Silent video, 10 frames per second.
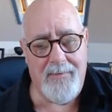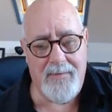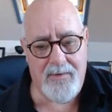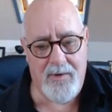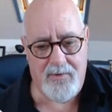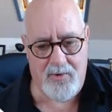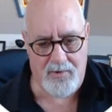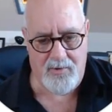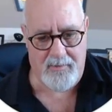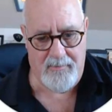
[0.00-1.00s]
the search
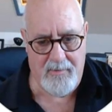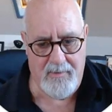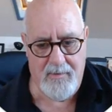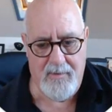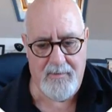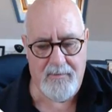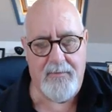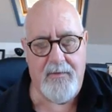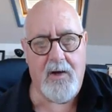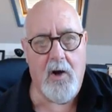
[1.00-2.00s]
engine. So
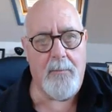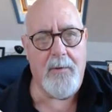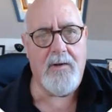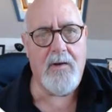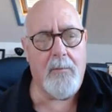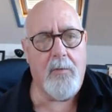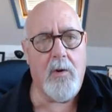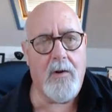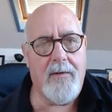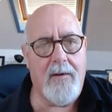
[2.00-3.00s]
if you copy top
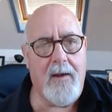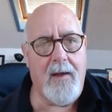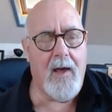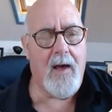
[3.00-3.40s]
quality